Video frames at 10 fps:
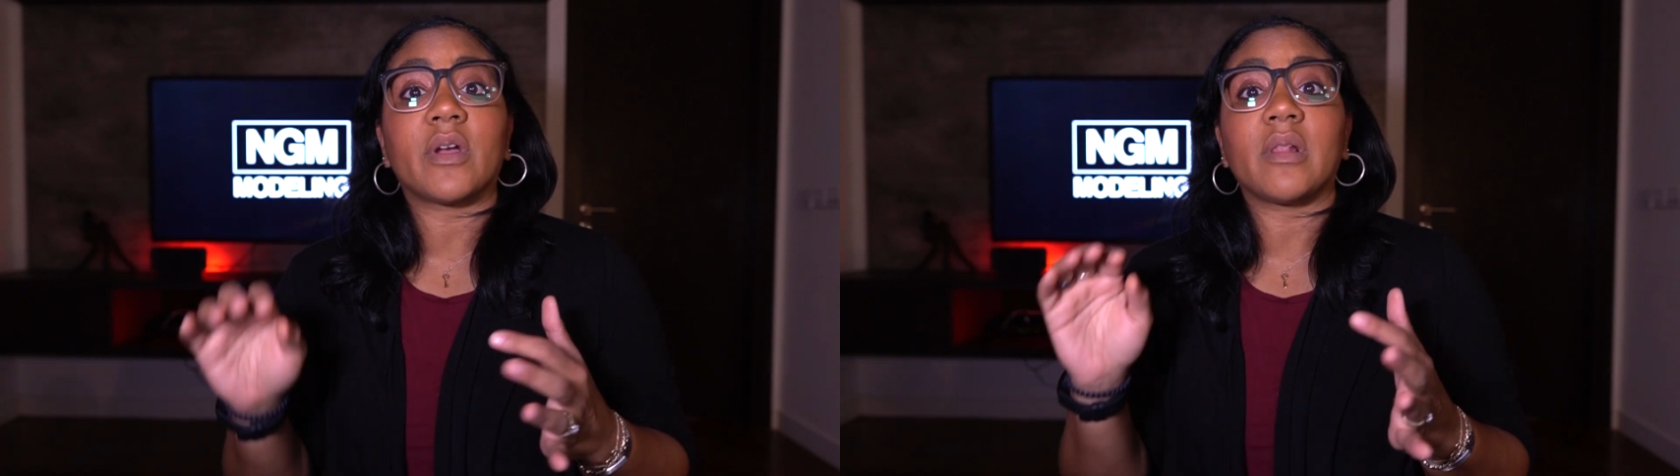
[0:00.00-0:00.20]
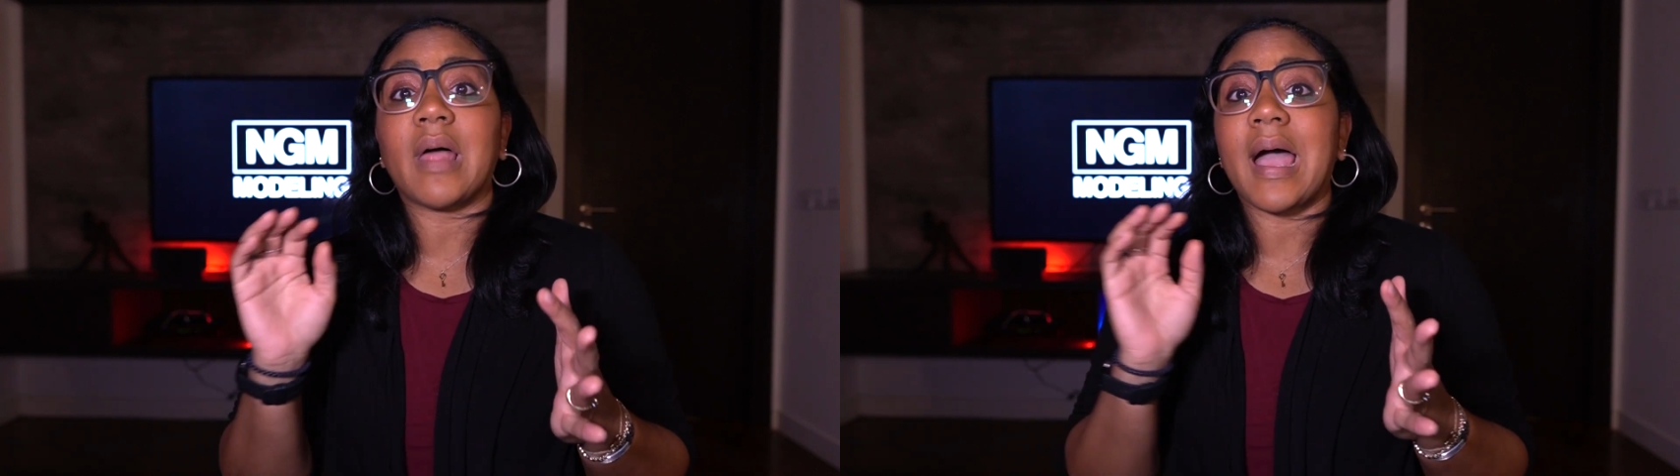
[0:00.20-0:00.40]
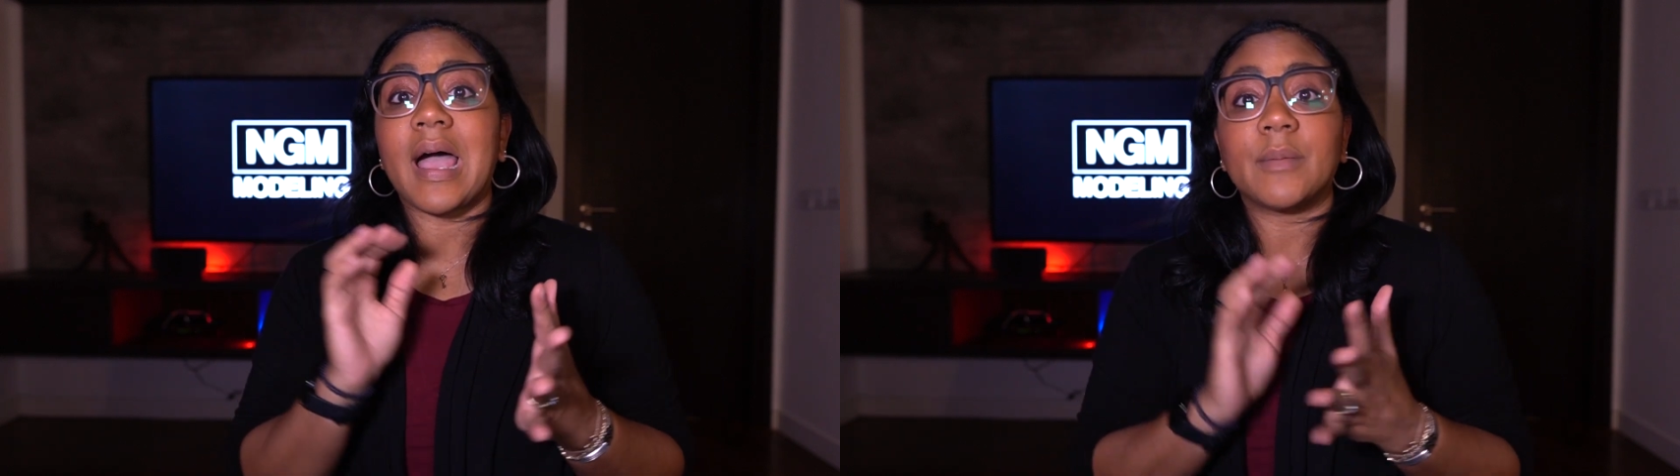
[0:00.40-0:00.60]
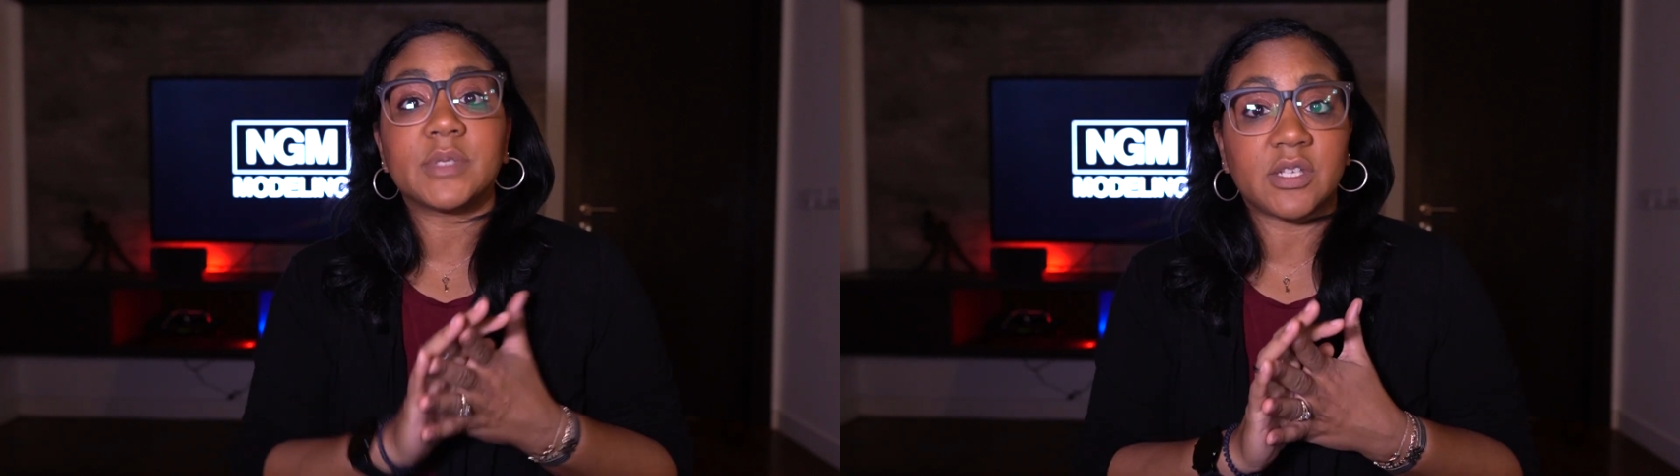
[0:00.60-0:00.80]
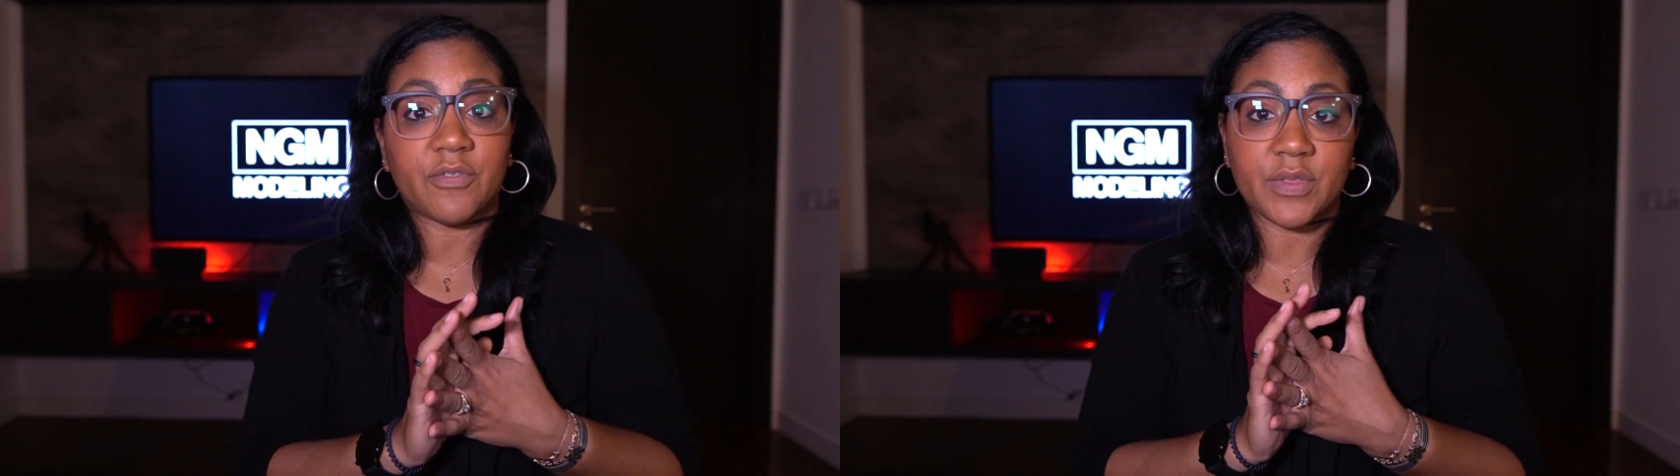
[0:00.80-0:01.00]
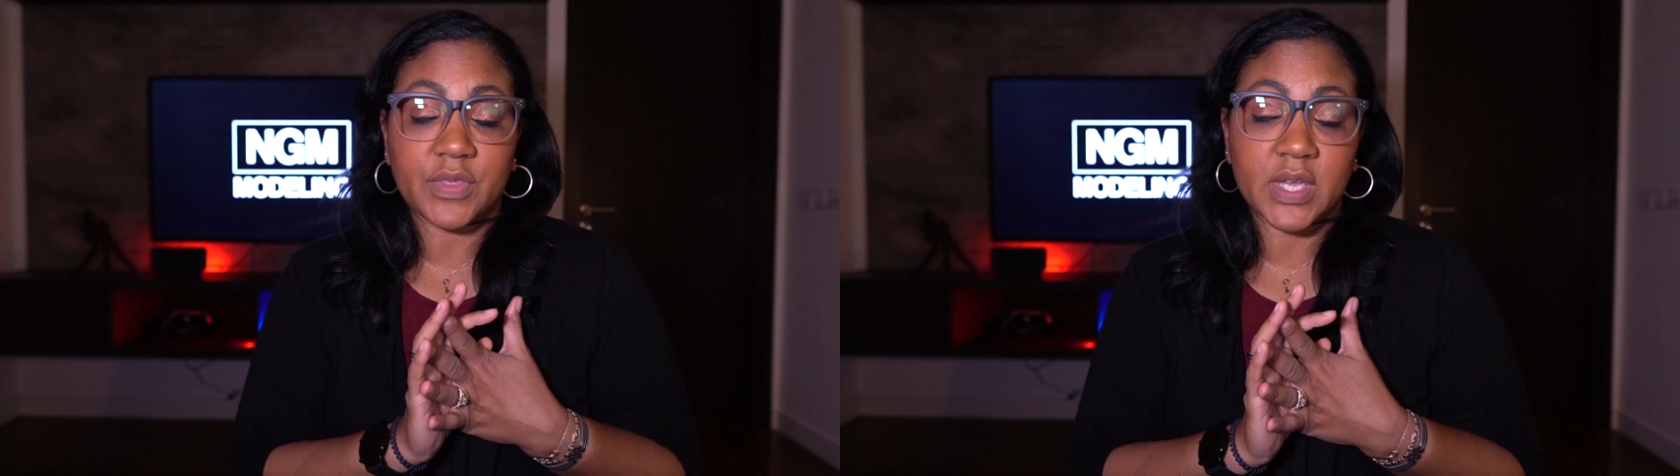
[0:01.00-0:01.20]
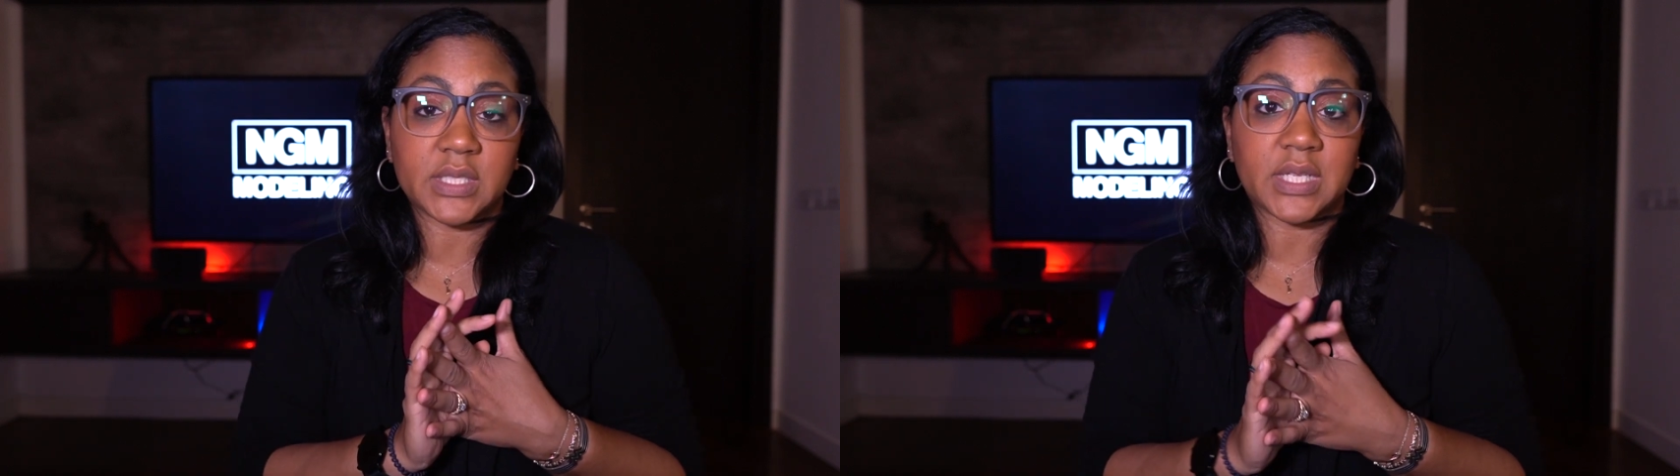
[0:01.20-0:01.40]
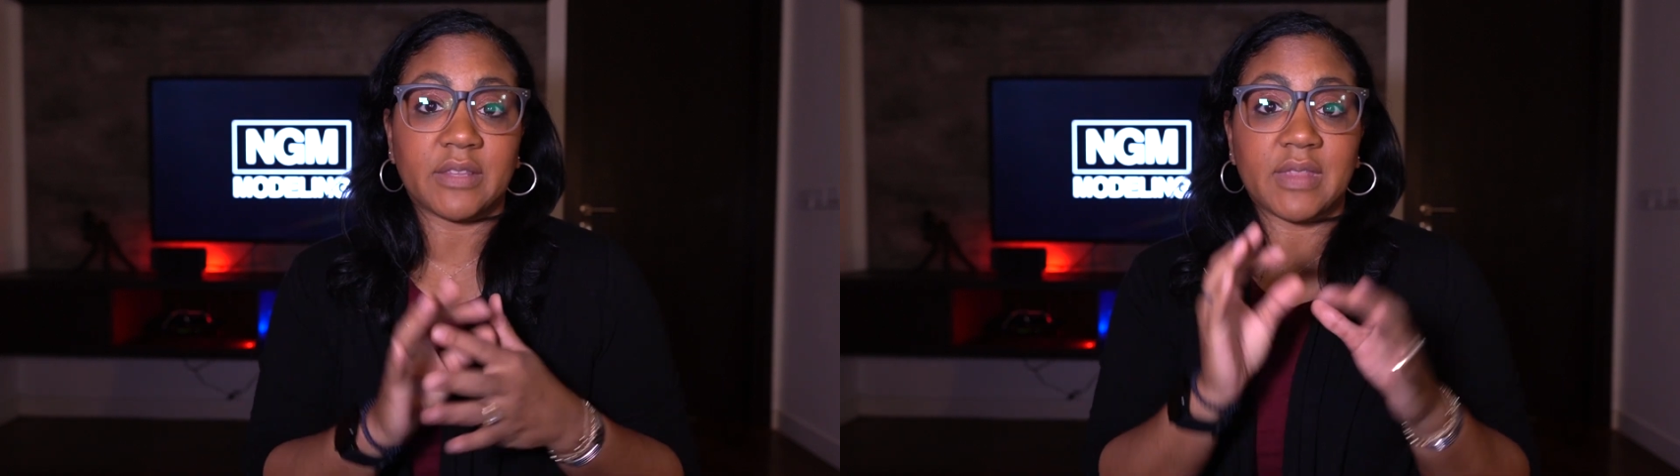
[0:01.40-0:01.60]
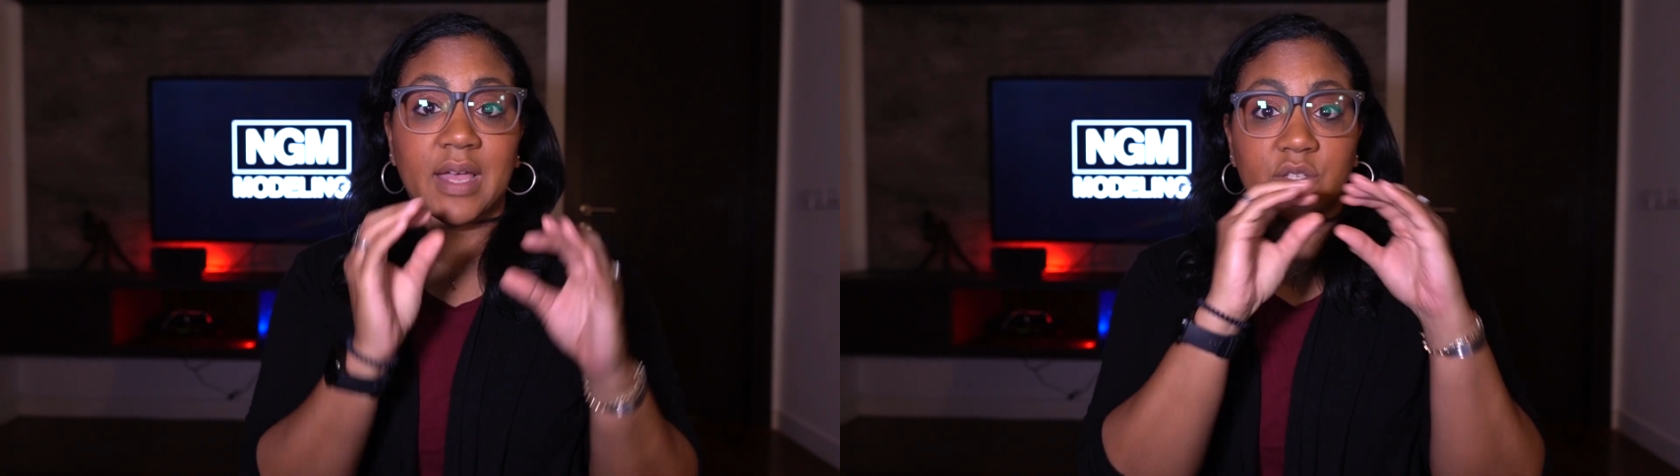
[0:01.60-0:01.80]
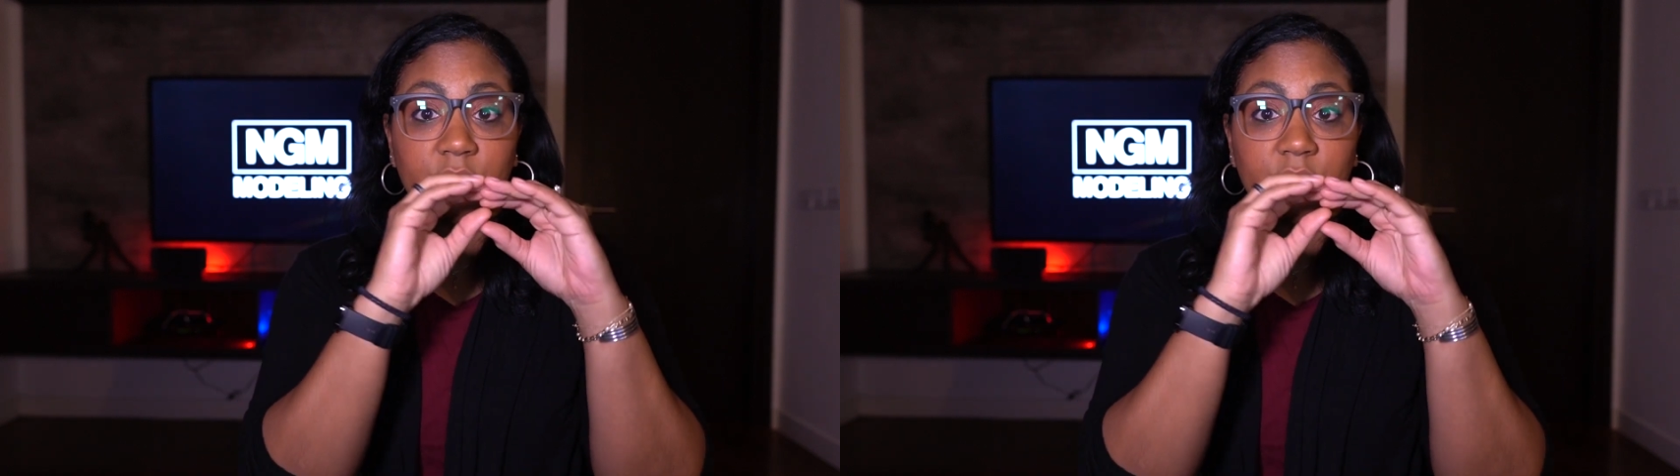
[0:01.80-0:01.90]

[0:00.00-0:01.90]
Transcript: collabs, different things like that.